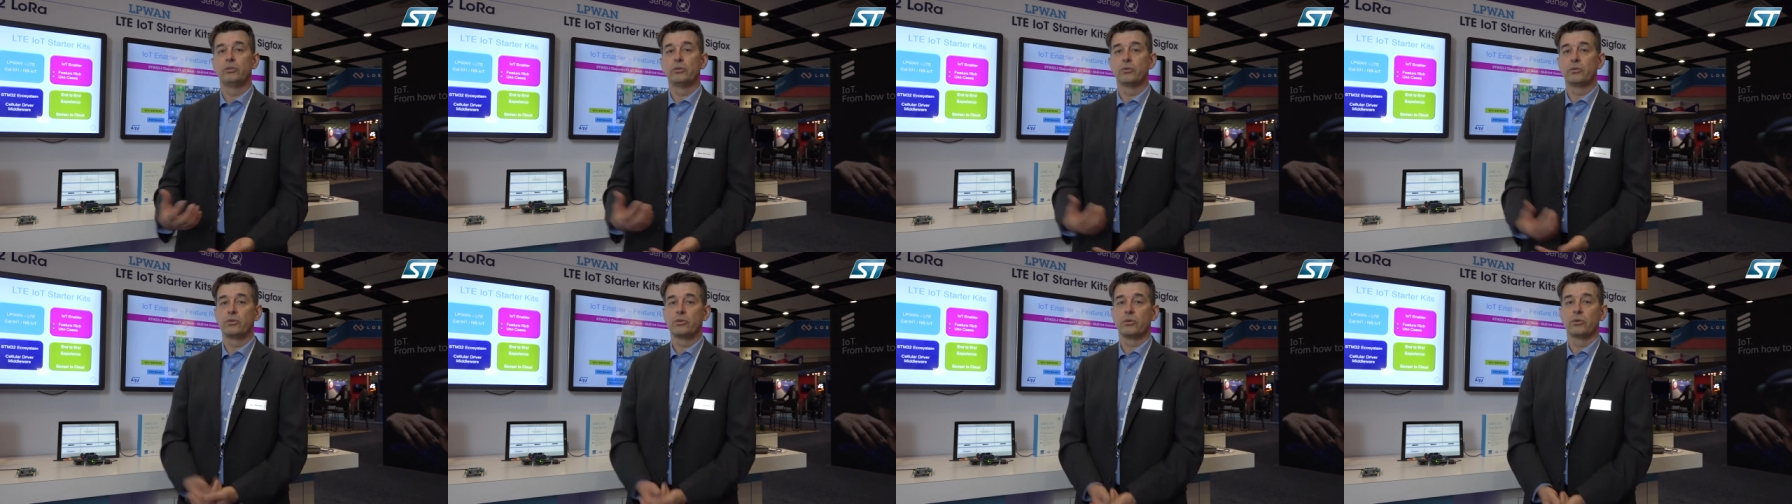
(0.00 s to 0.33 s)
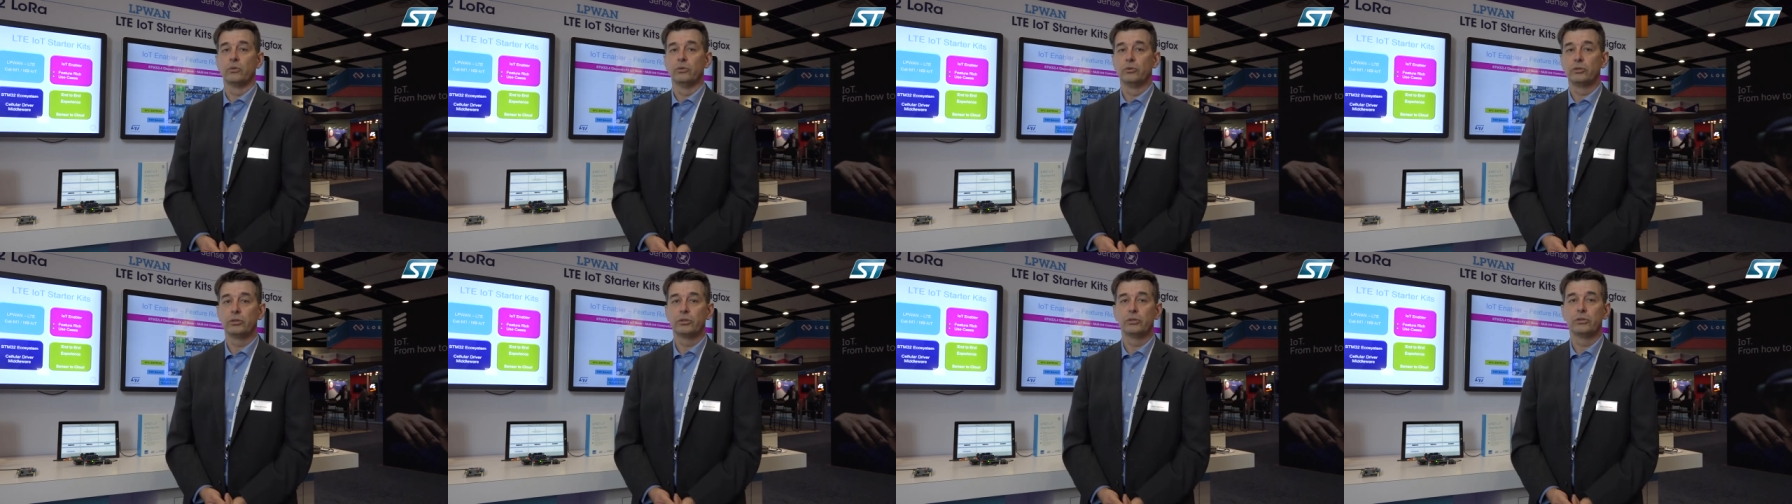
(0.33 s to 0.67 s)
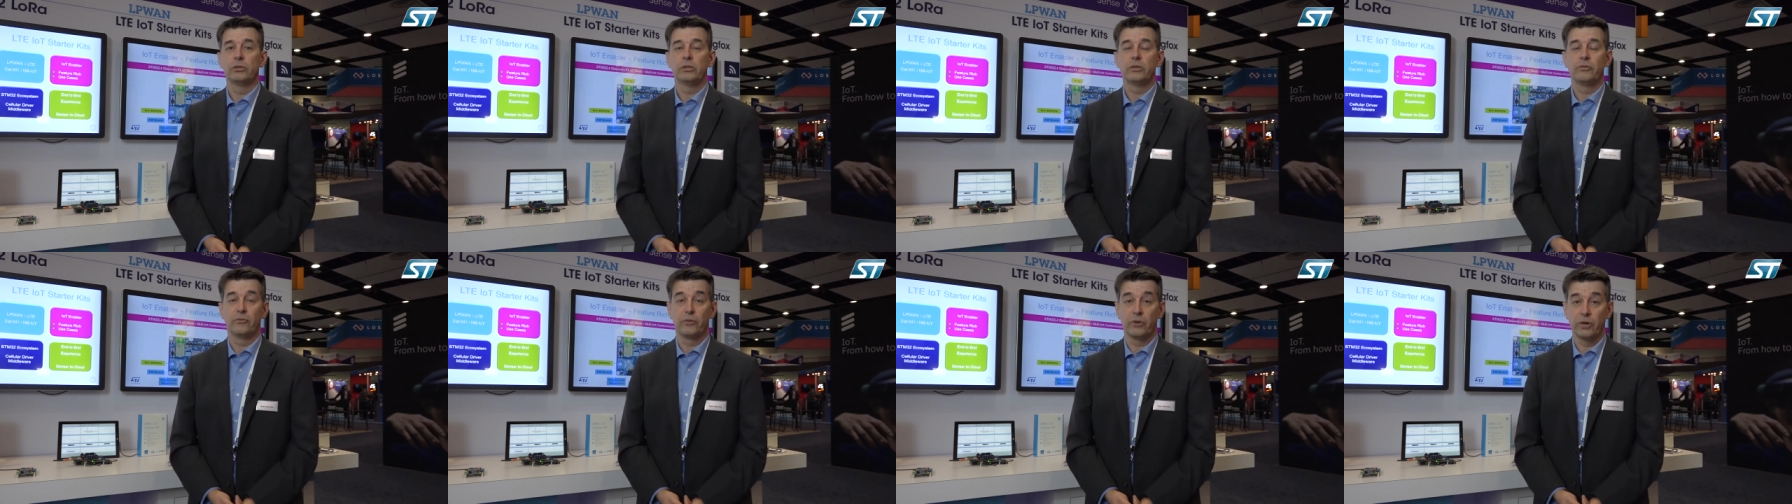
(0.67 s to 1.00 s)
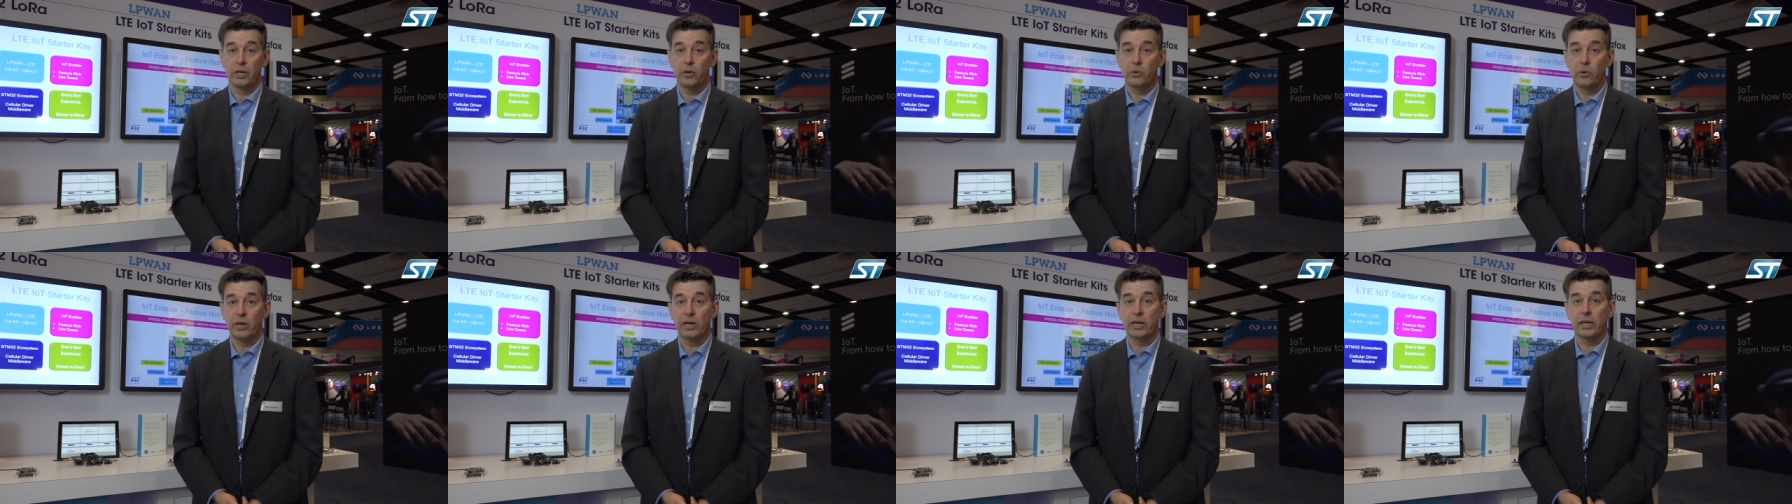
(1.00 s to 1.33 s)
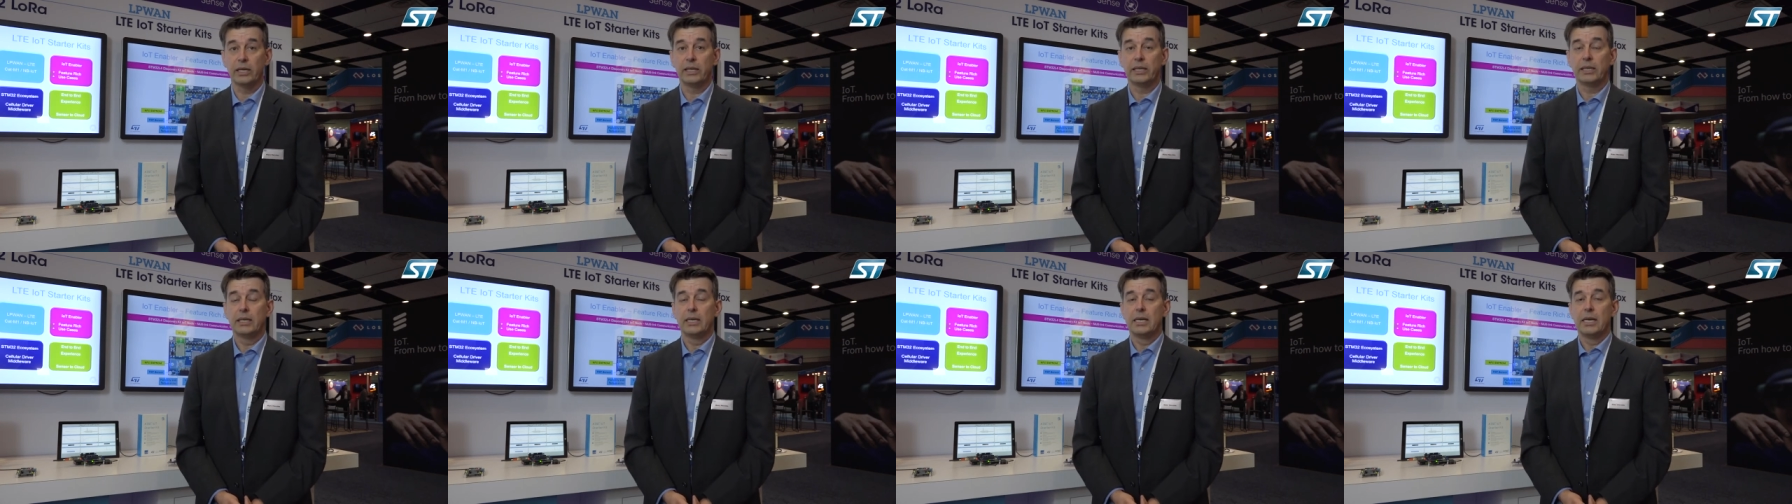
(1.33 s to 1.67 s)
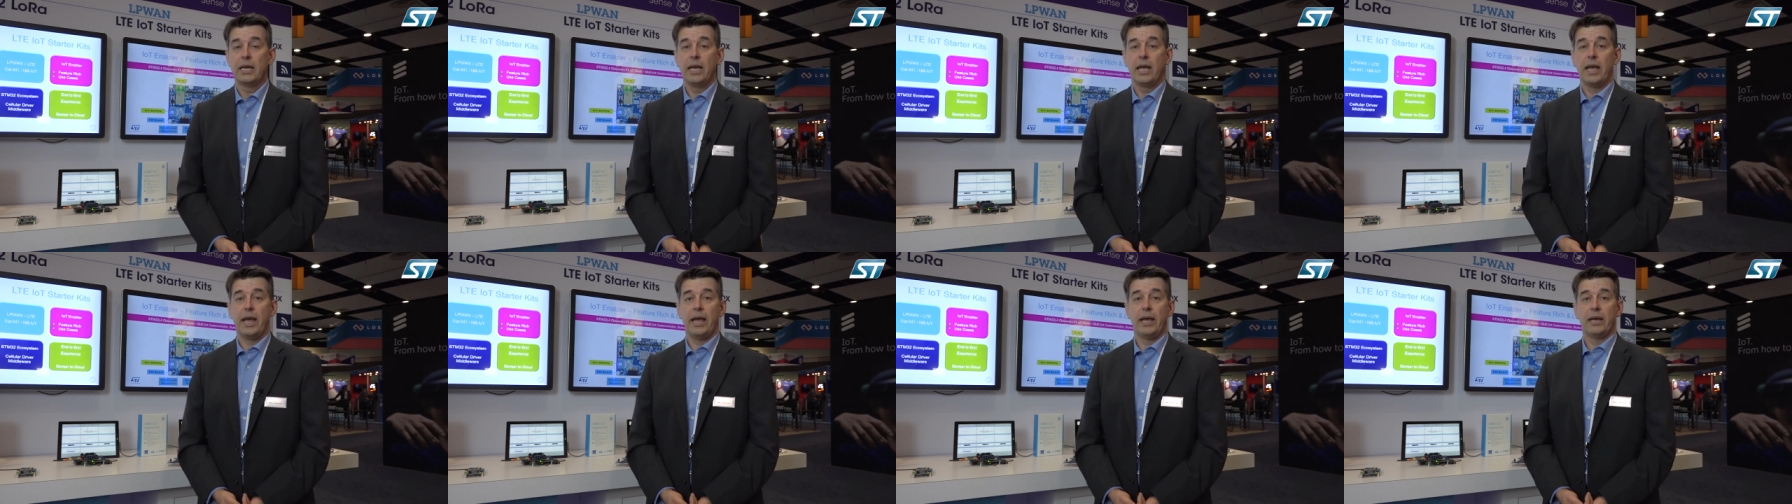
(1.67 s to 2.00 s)
your solution very quickly
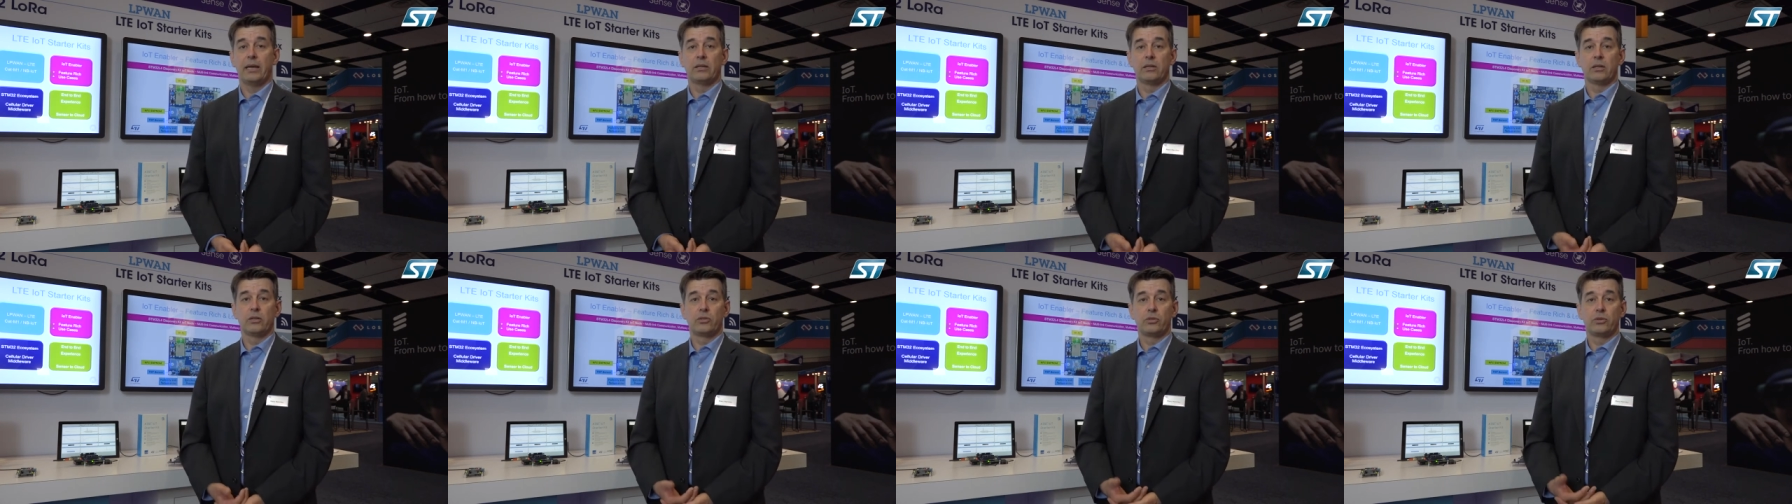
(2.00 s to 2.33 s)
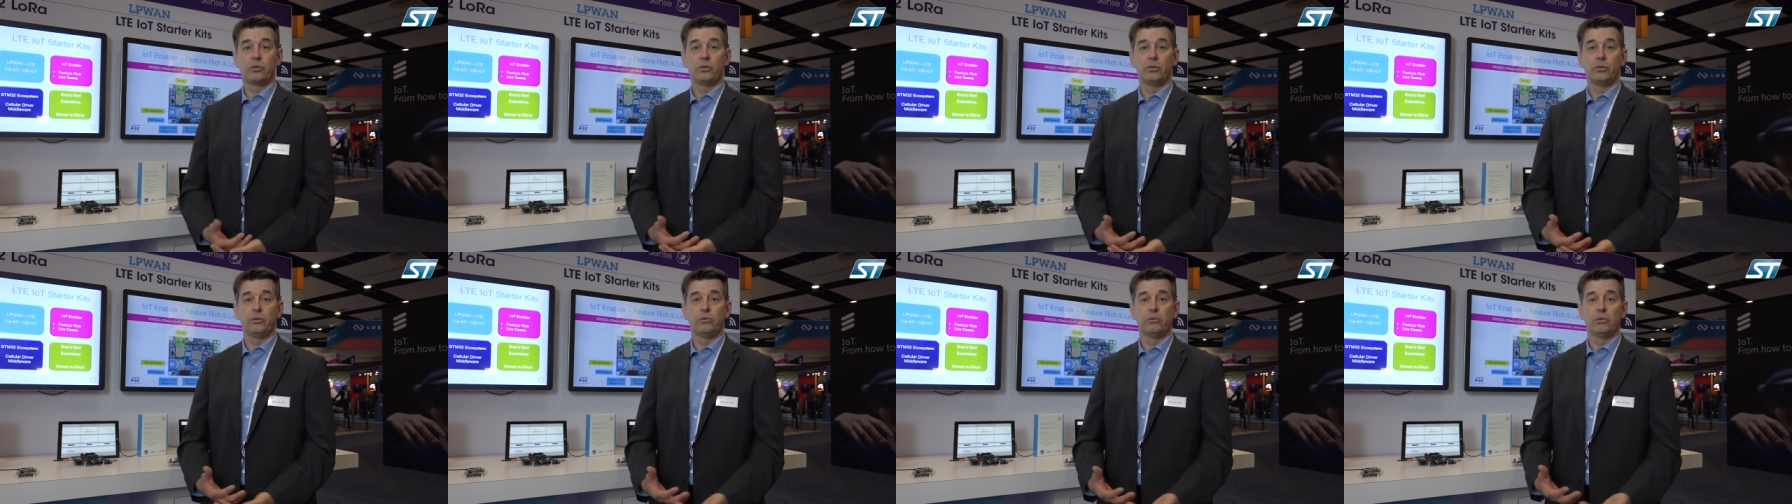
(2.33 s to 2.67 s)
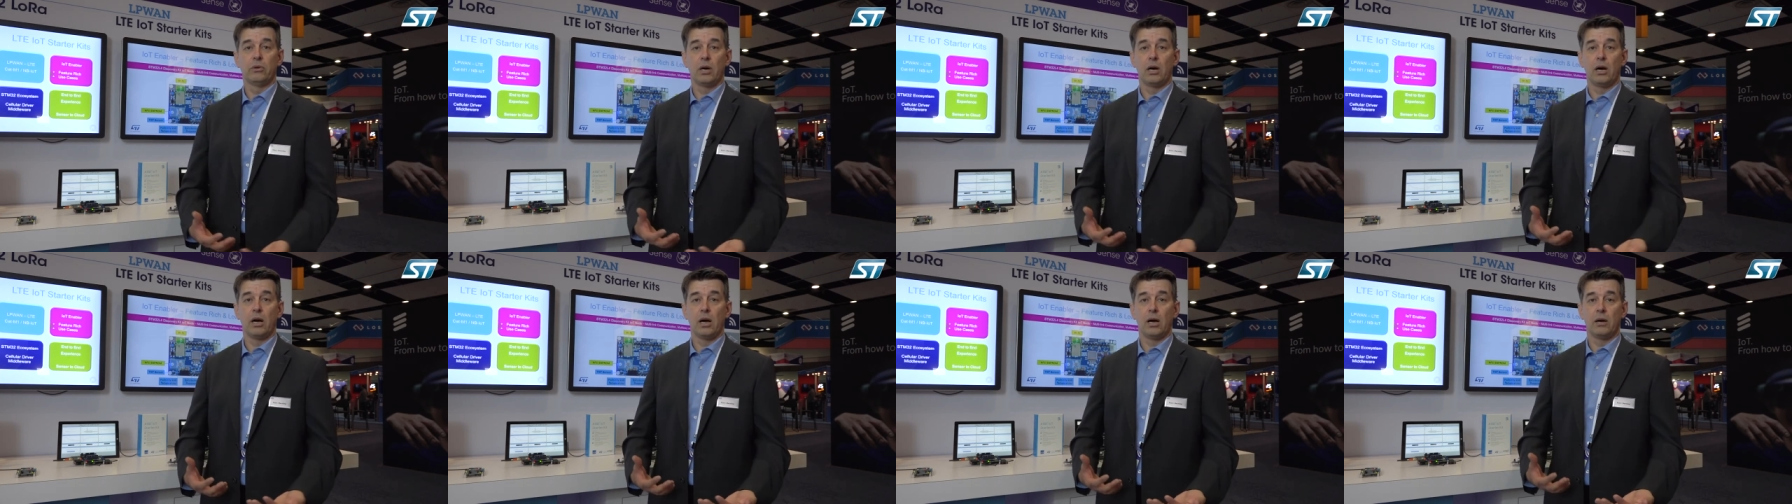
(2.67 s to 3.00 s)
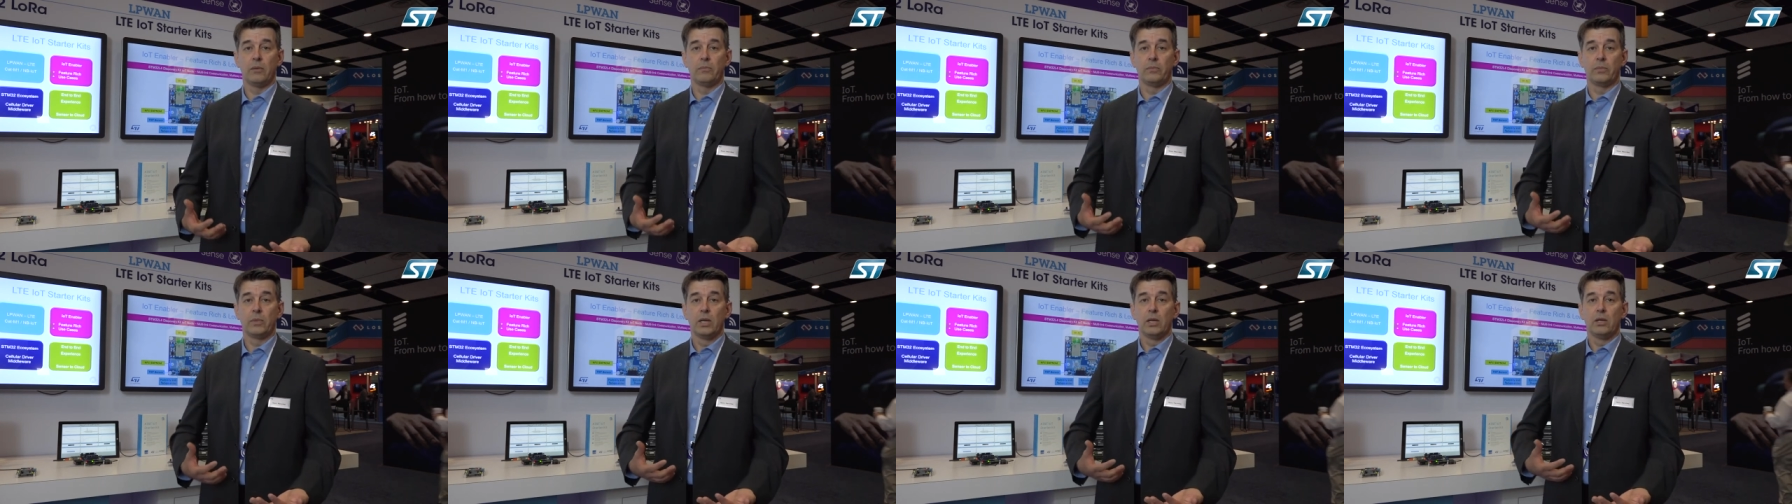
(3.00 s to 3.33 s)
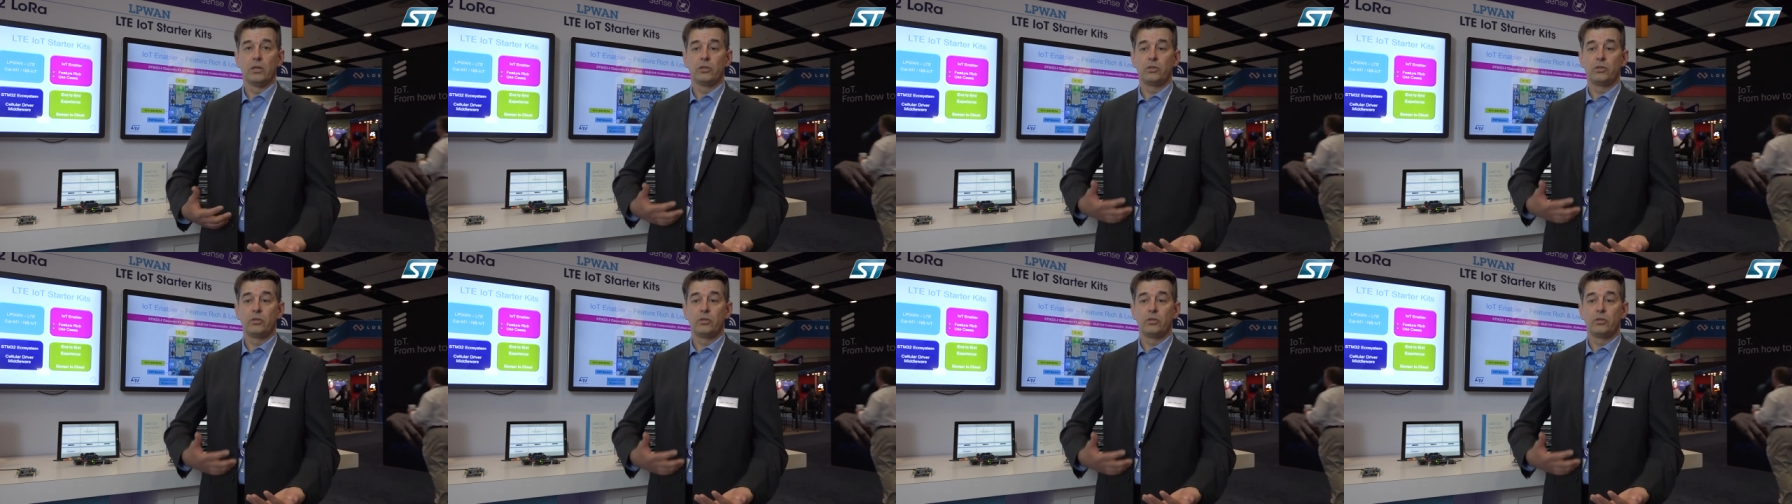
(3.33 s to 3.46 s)
and to um,